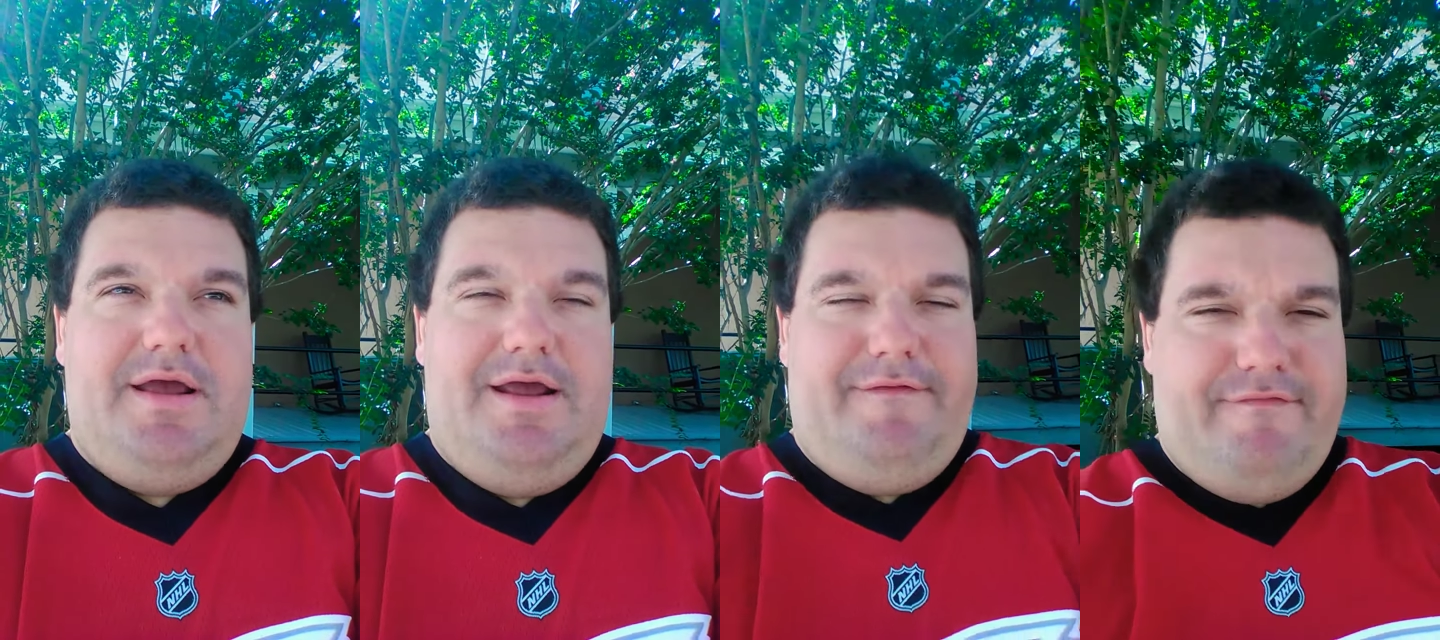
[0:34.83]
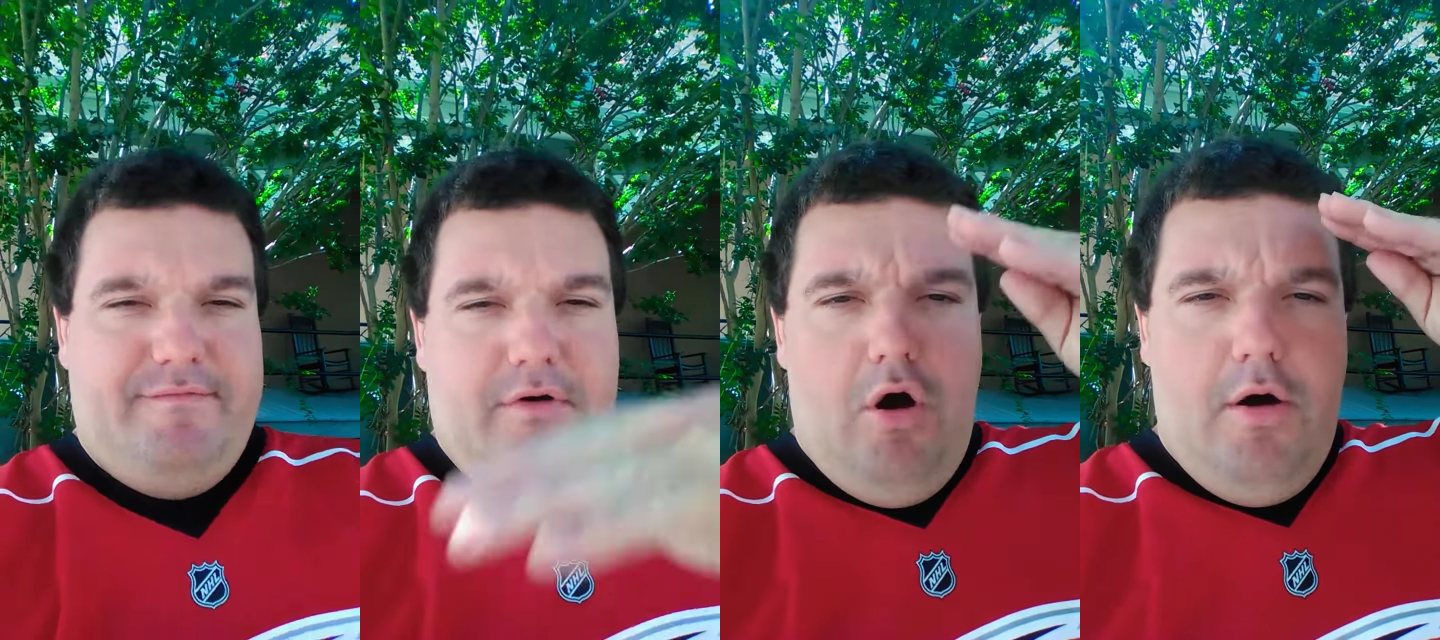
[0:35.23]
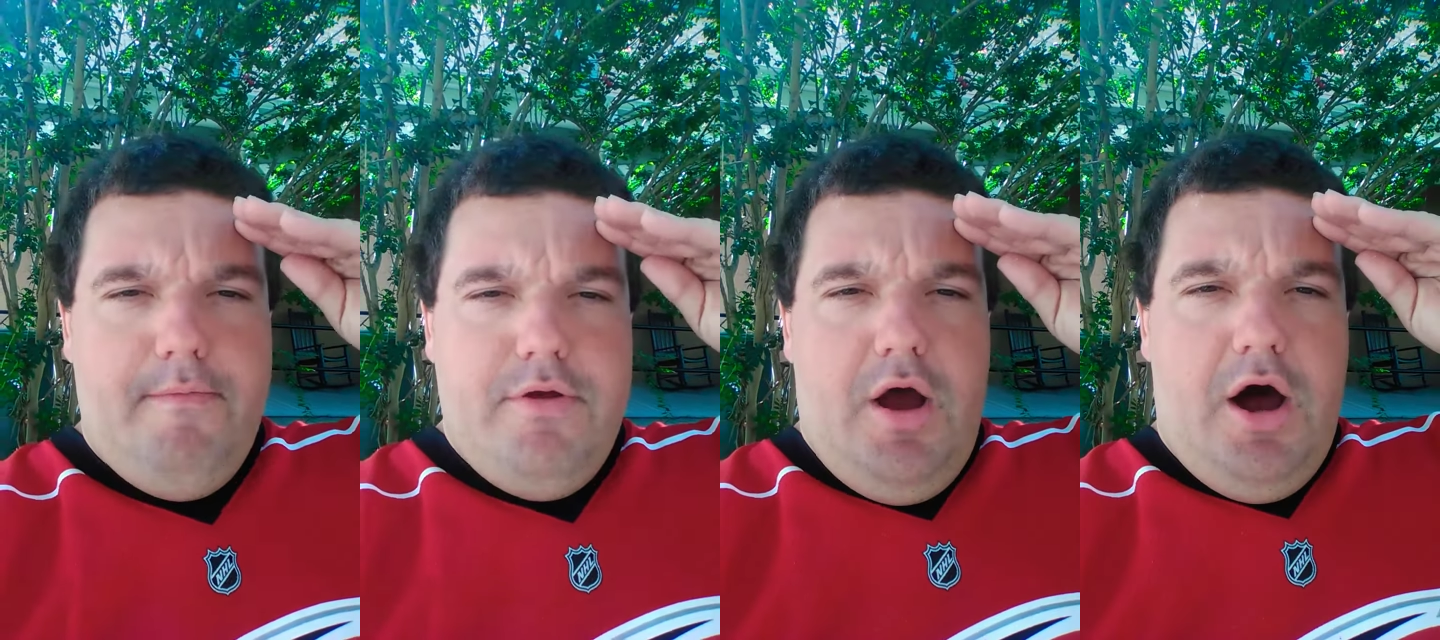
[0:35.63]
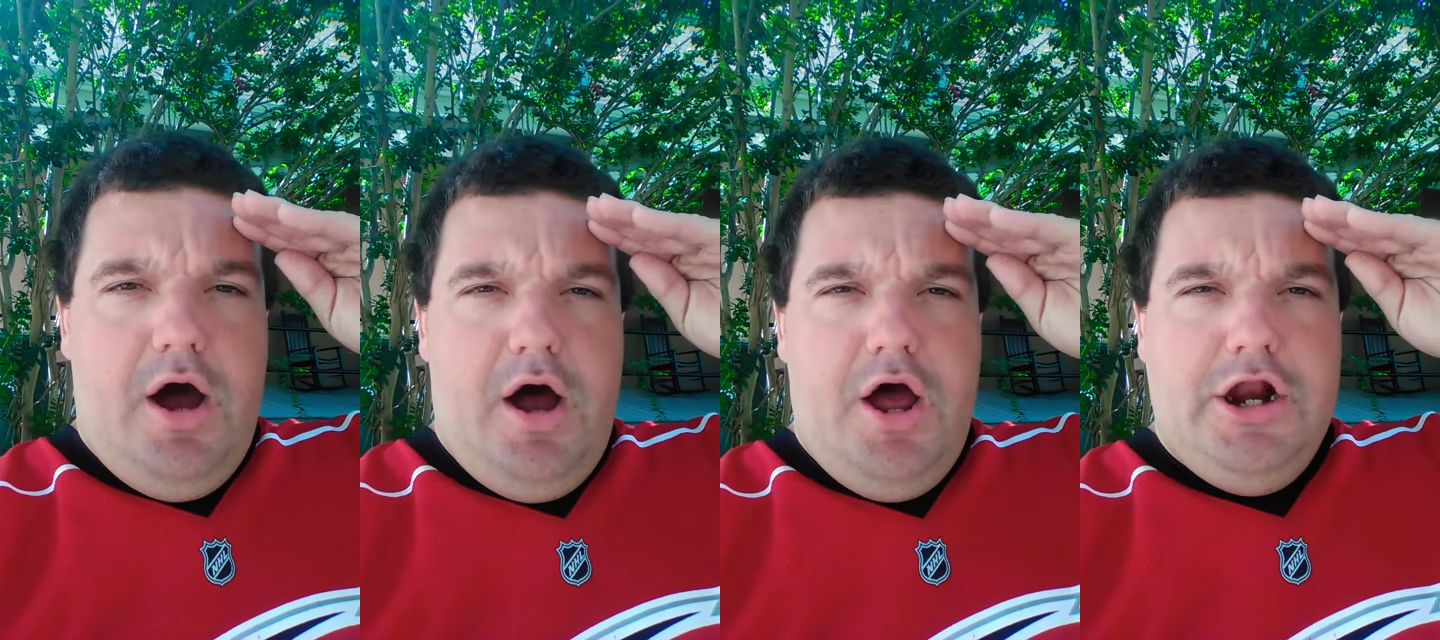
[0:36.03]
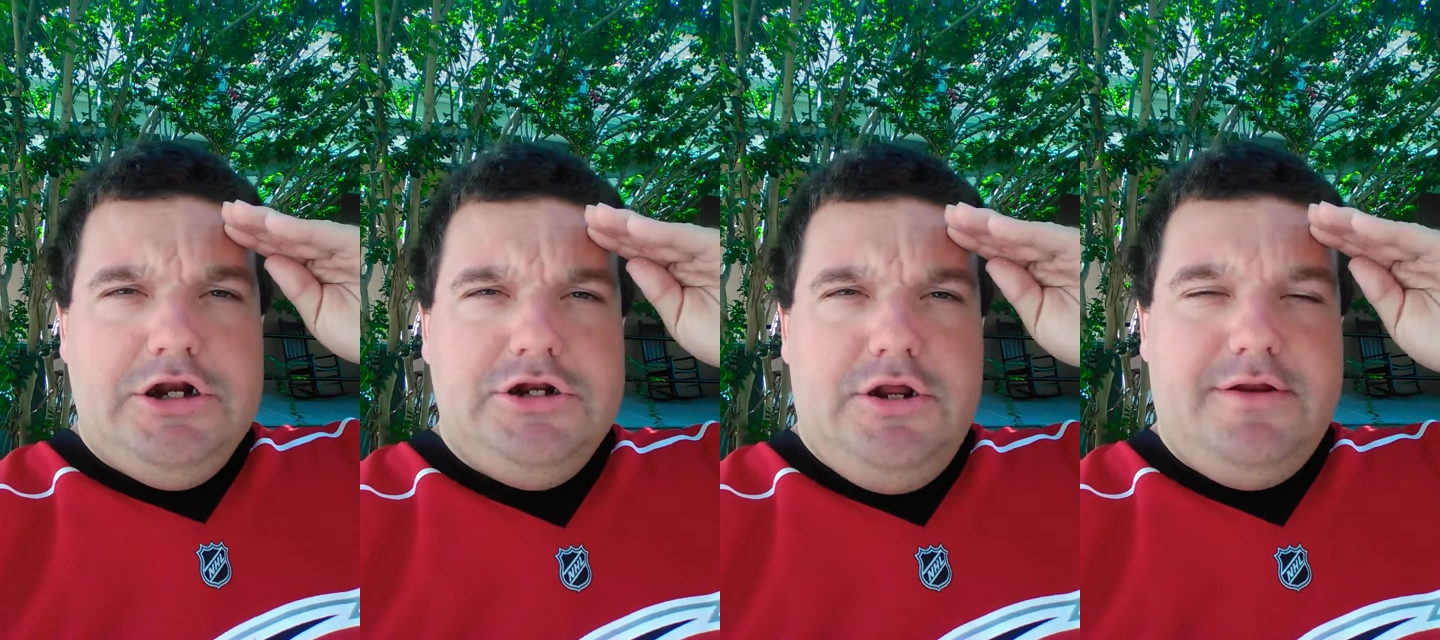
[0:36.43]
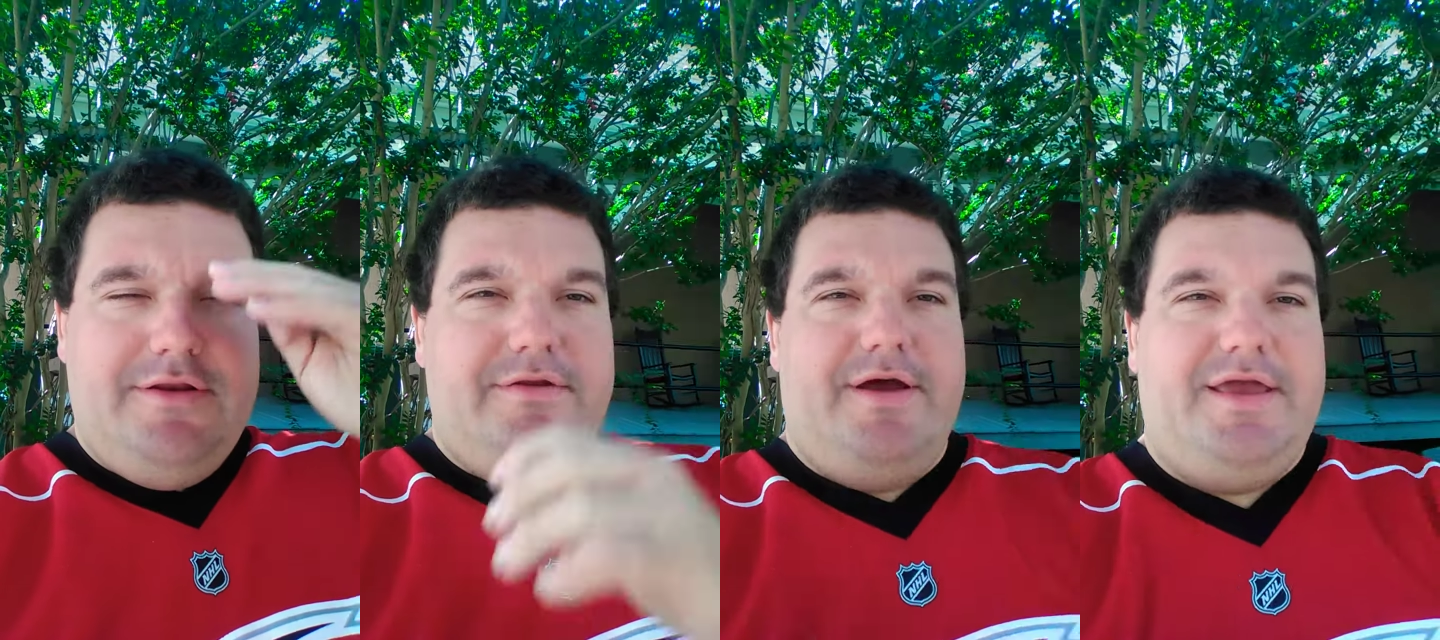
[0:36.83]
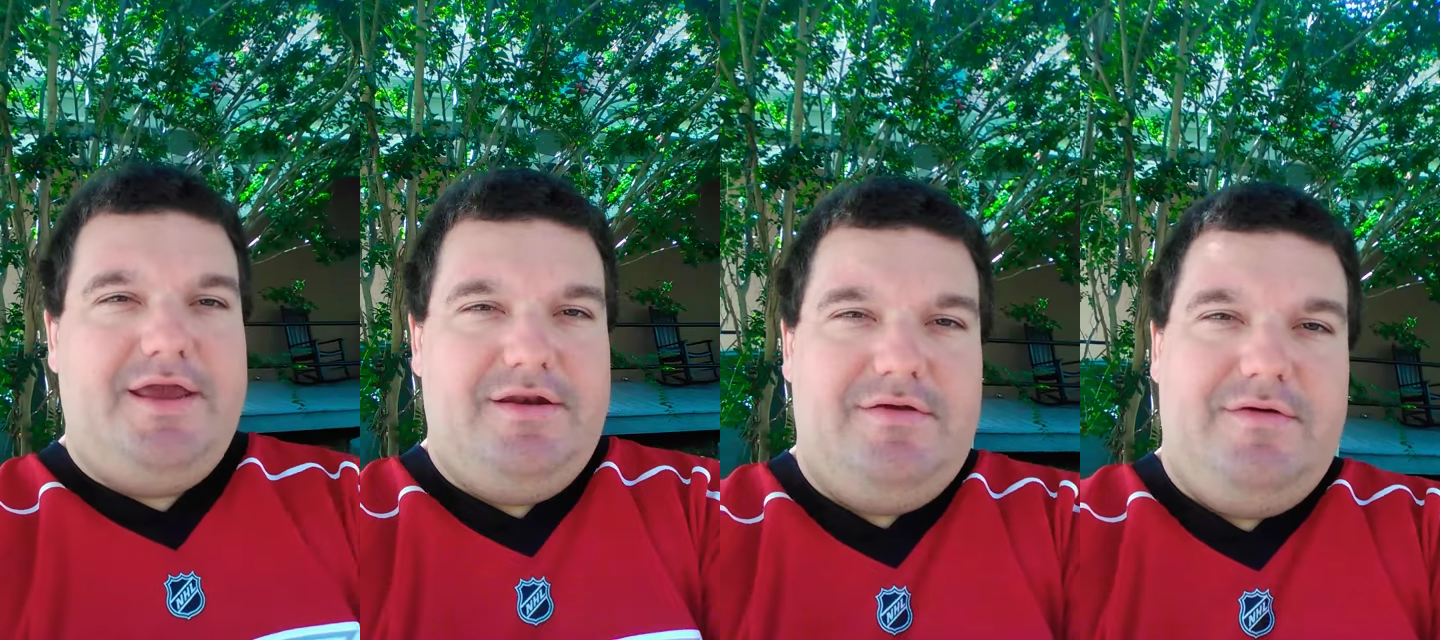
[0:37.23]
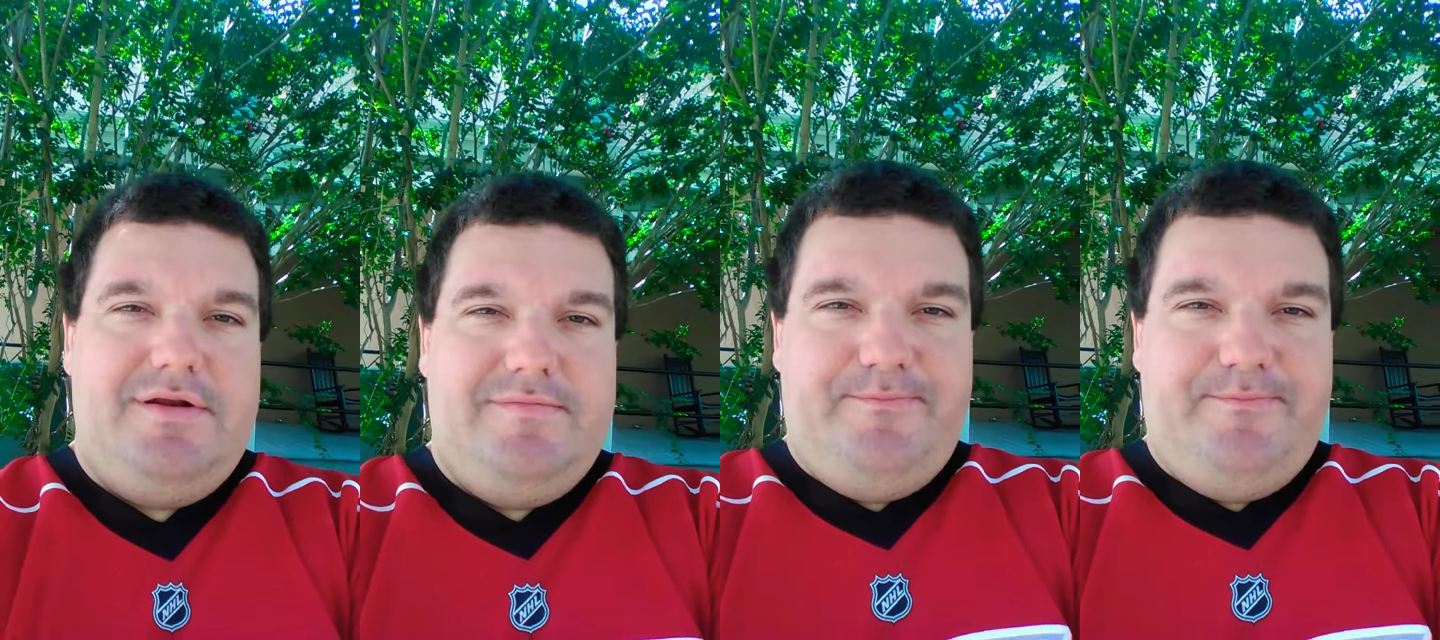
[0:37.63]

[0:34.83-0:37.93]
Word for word: out from all beyond. You know, I can't do it.